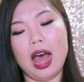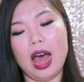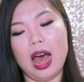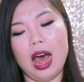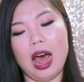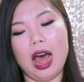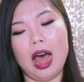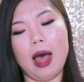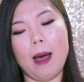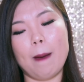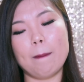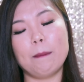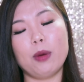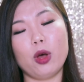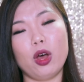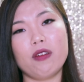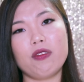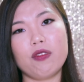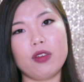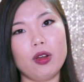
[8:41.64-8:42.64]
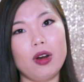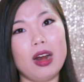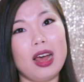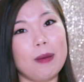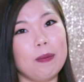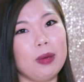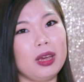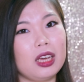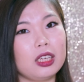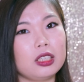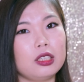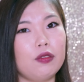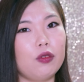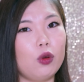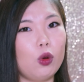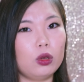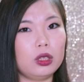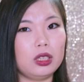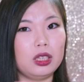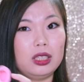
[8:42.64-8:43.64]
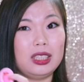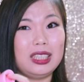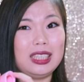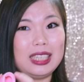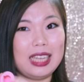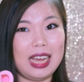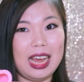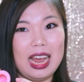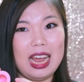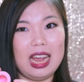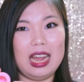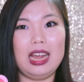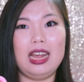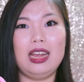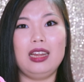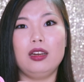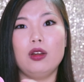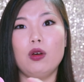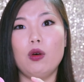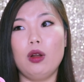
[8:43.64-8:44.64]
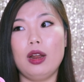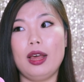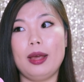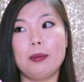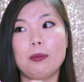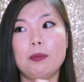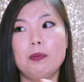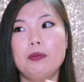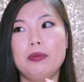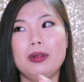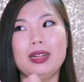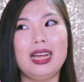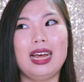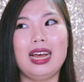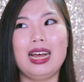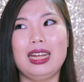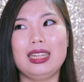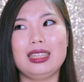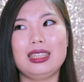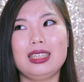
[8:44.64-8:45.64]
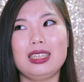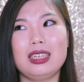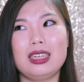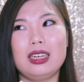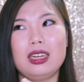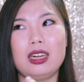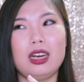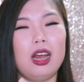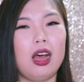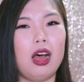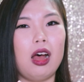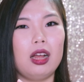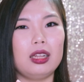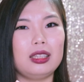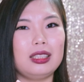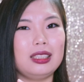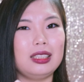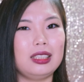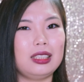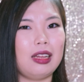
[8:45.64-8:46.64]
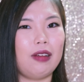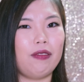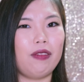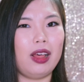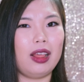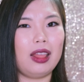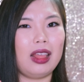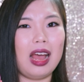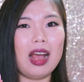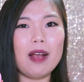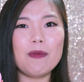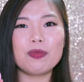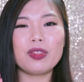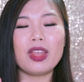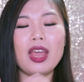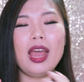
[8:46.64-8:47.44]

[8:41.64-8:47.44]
But I feel like because of all the stain or like blood clot and stuff like that,